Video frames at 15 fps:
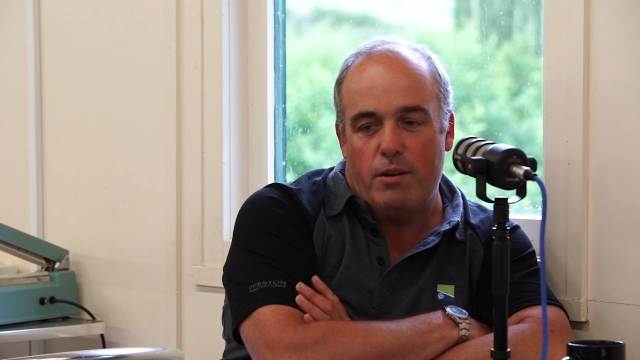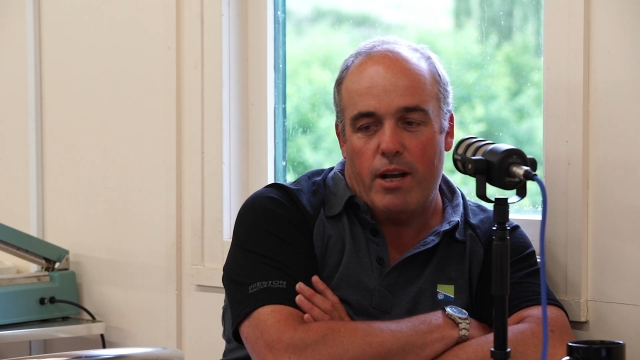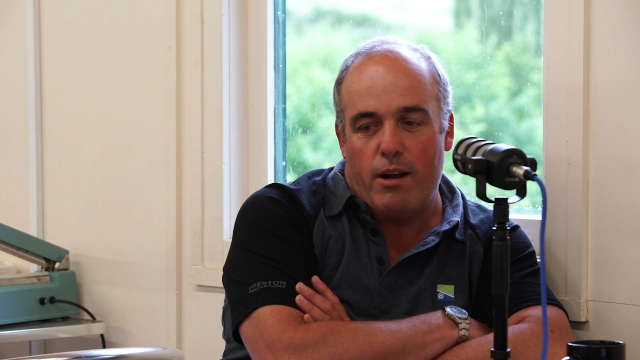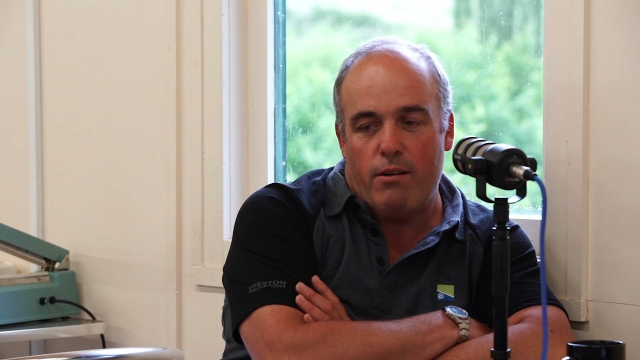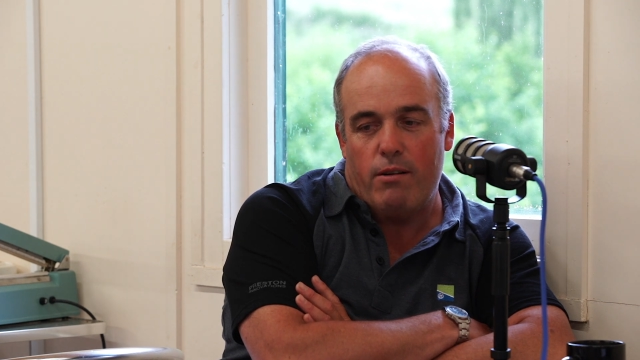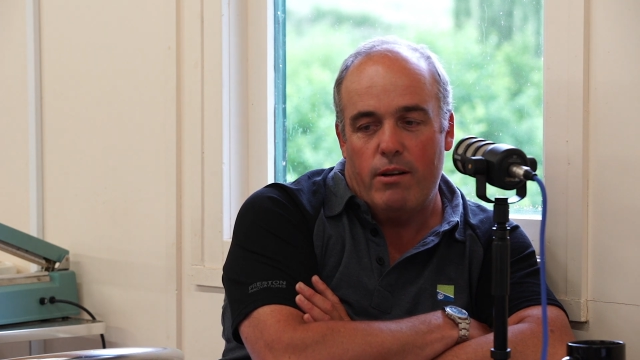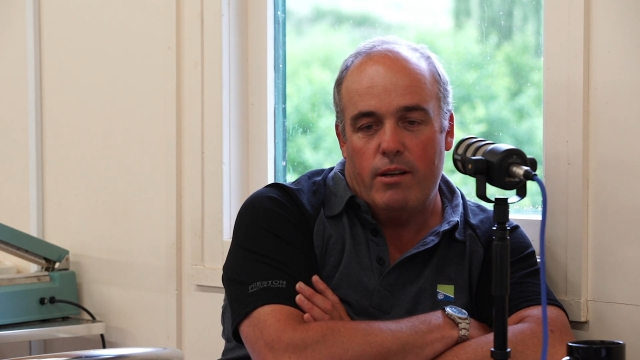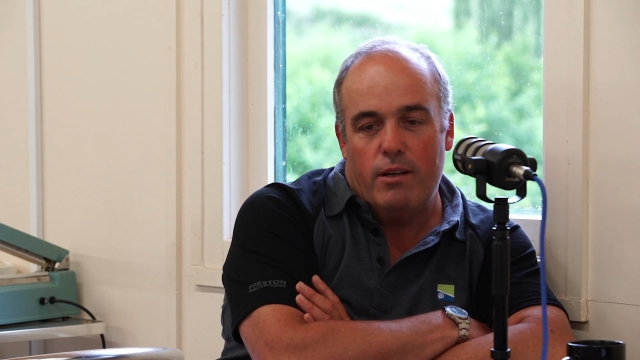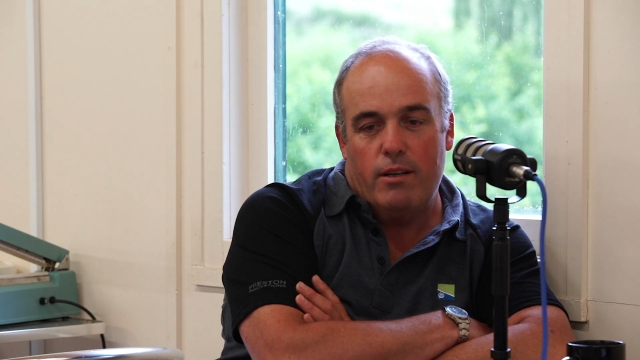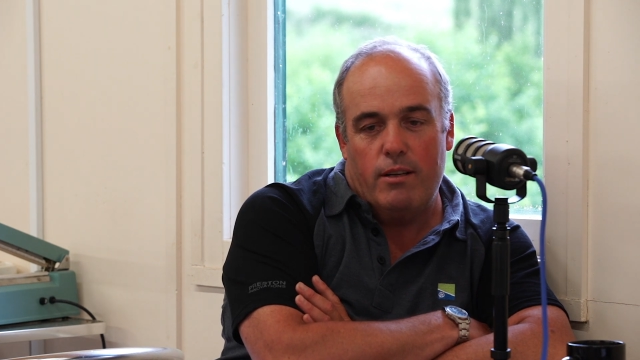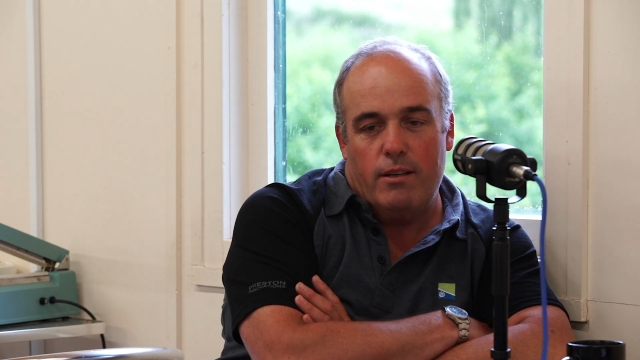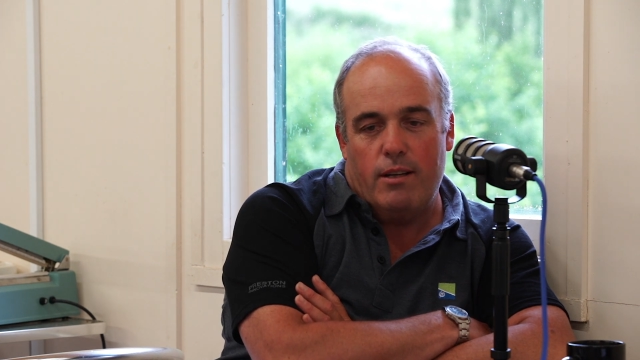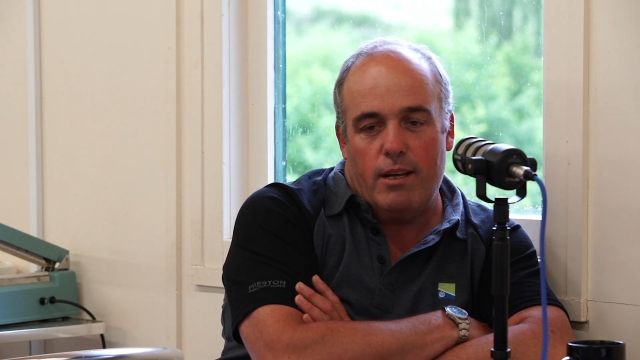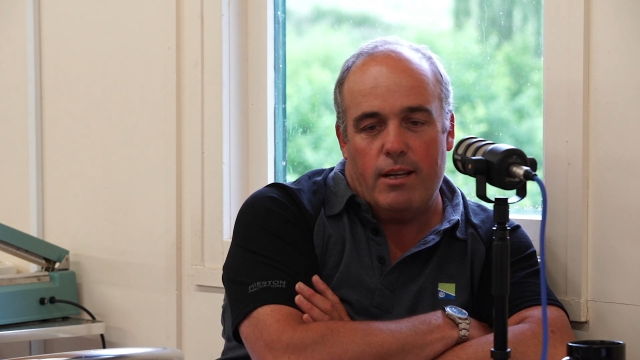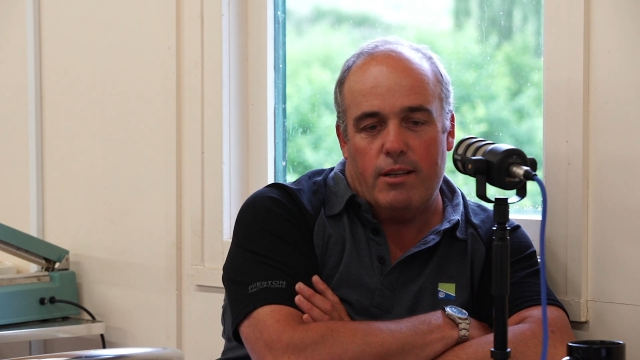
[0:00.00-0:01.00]
there
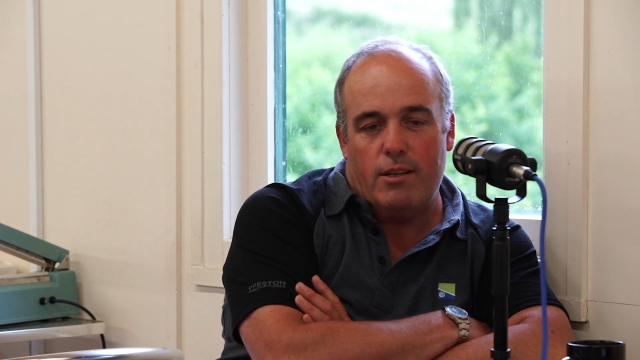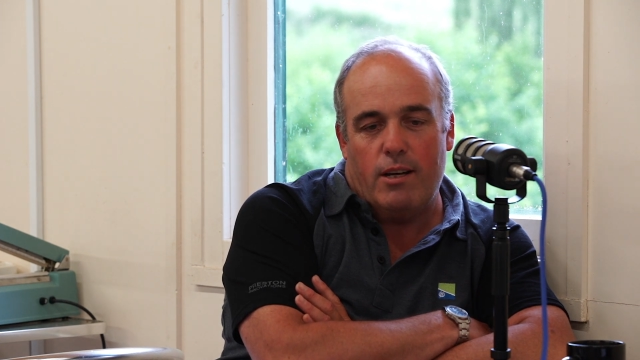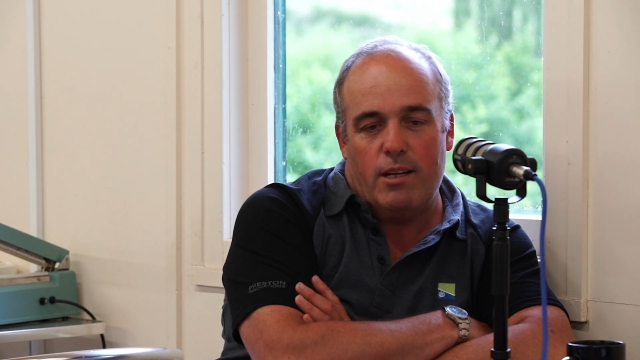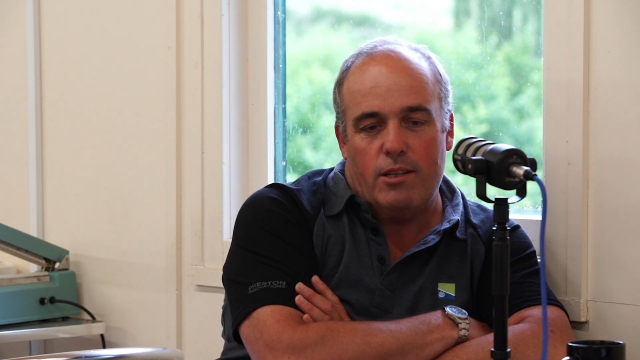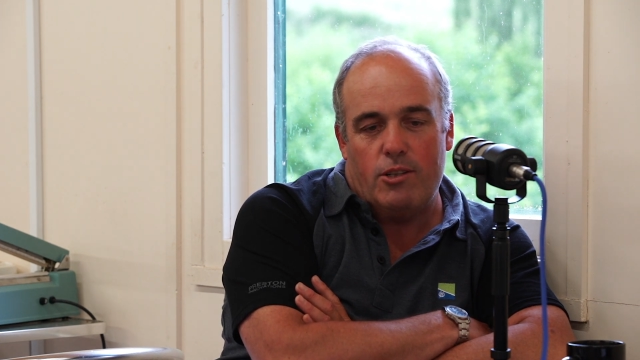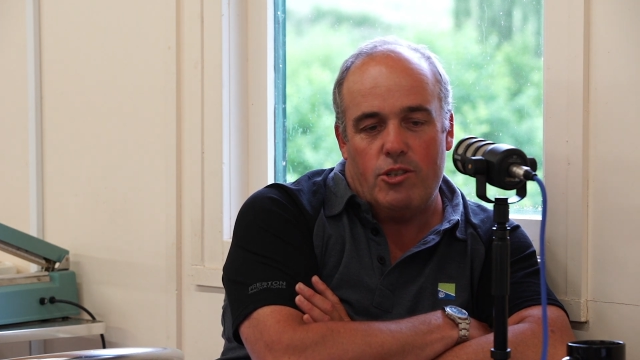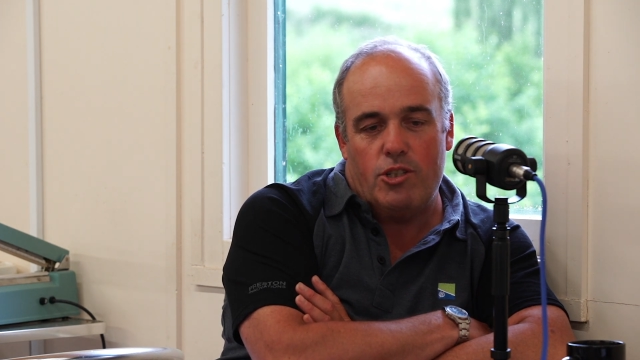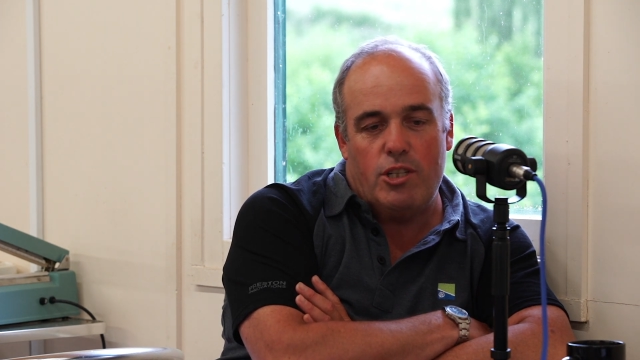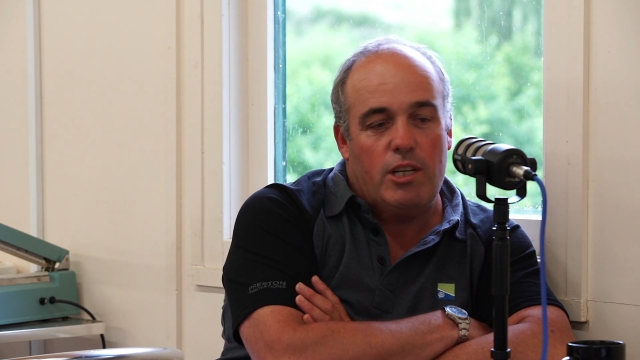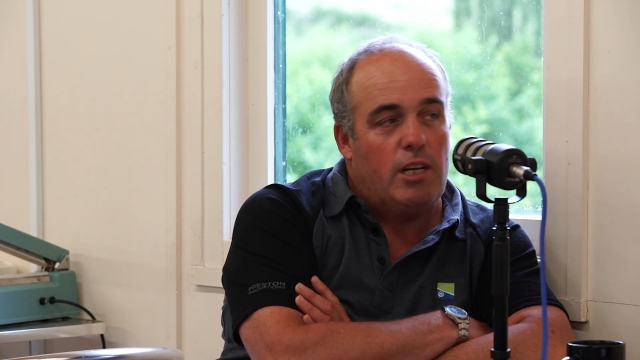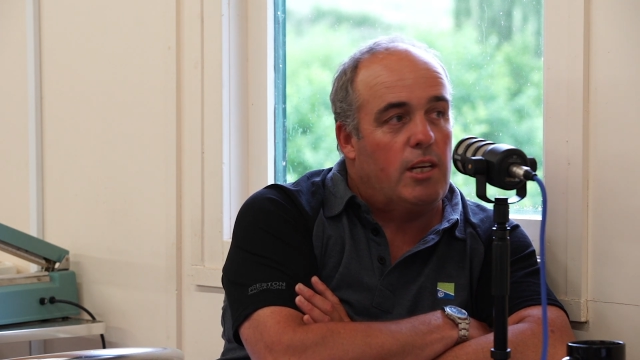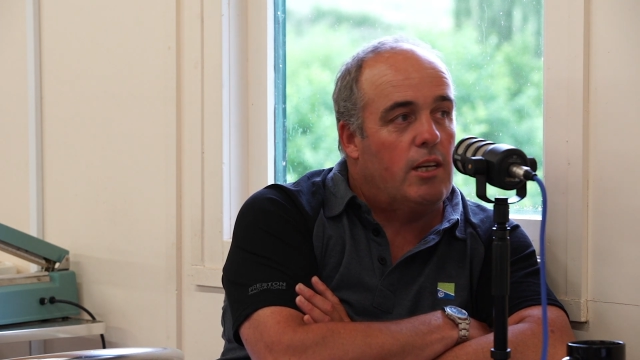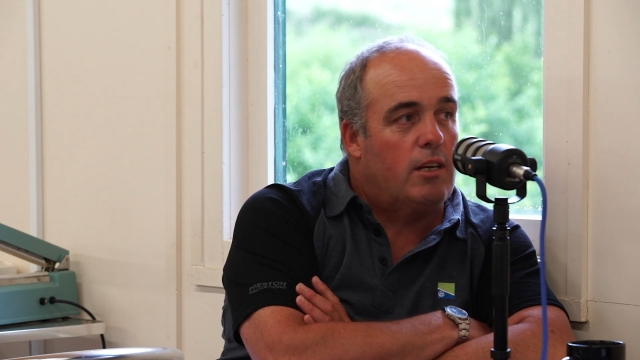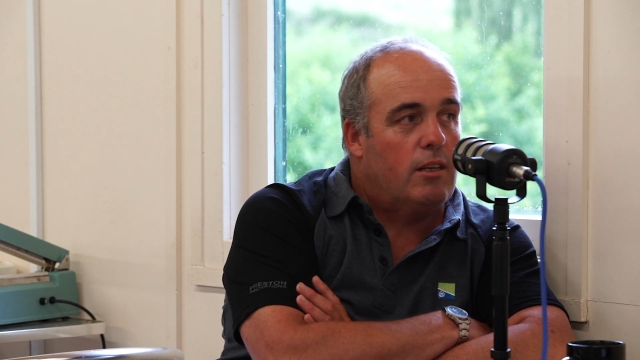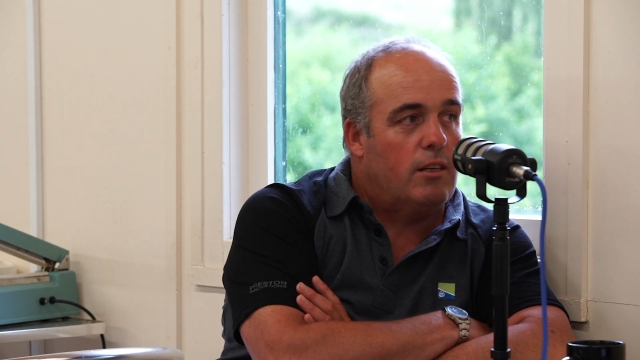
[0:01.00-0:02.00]
and
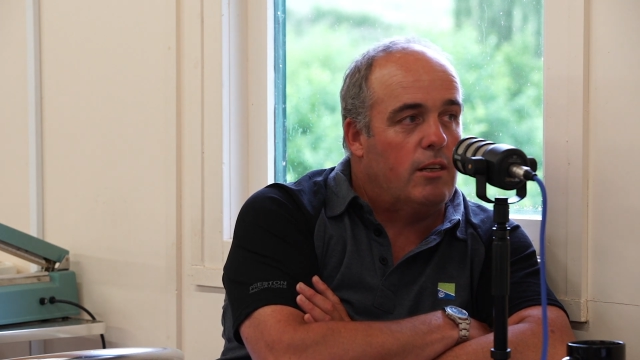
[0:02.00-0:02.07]
cheat,